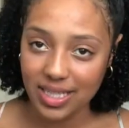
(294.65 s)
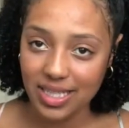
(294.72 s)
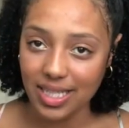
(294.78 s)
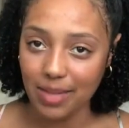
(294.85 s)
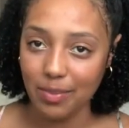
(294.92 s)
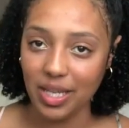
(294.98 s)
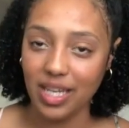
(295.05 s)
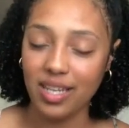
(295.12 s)

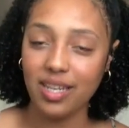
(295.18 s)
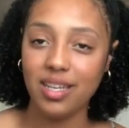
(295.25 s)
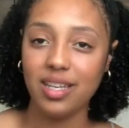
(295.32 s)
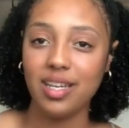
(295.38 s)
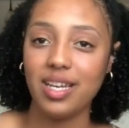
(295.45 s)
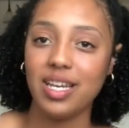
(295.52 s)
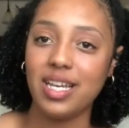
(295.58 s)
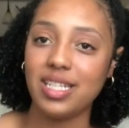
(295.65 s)
STEMI,
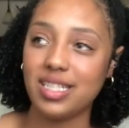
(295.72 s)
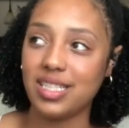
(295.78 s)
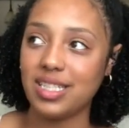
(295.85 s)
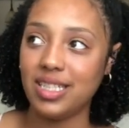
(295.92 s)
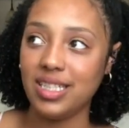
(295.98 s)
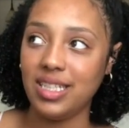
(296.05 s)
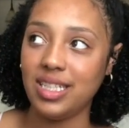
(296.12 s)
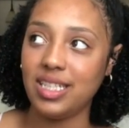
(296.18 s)

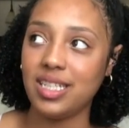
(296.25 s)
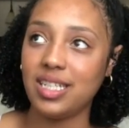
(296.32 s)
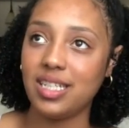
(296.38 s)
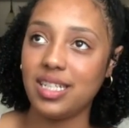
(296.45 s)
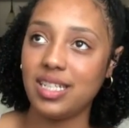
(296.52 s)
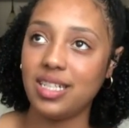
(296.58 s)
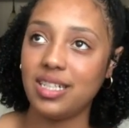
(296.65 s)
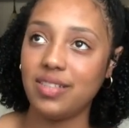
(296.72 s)
ST
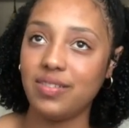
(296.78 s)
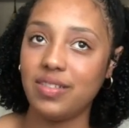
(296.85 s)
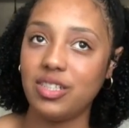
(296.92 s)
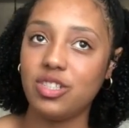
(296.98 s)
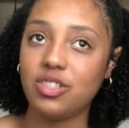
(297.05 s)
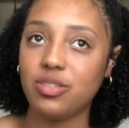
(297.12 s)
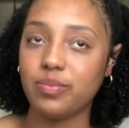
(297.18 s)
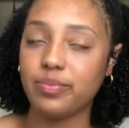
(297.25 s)

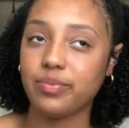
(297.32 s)
elevation.